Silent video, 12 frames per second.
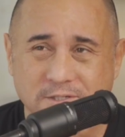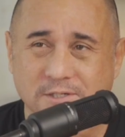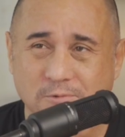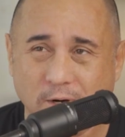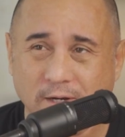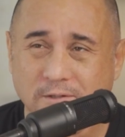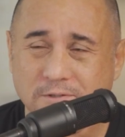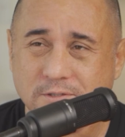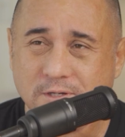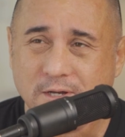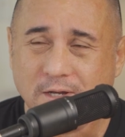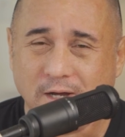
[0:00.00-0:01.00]
to see
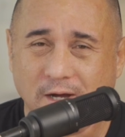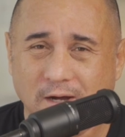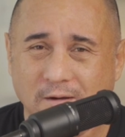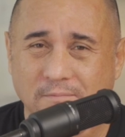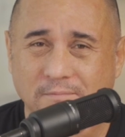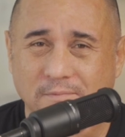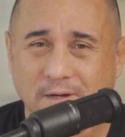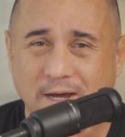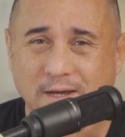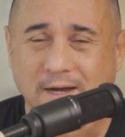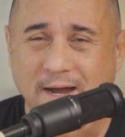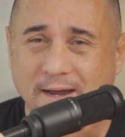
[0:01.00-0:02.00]
whales. Um,
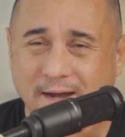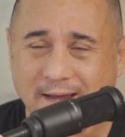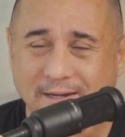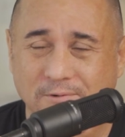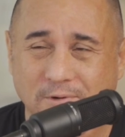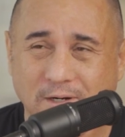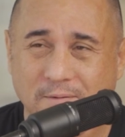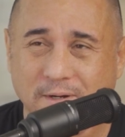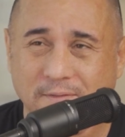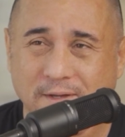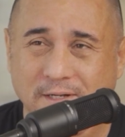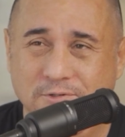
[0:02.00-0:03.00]
I, I highly
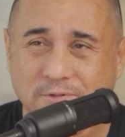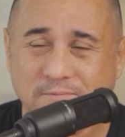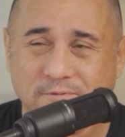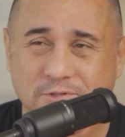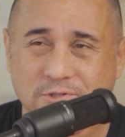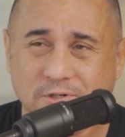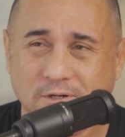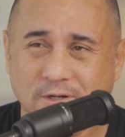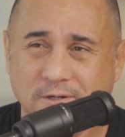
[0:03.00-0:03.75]
recommend that trip for sure.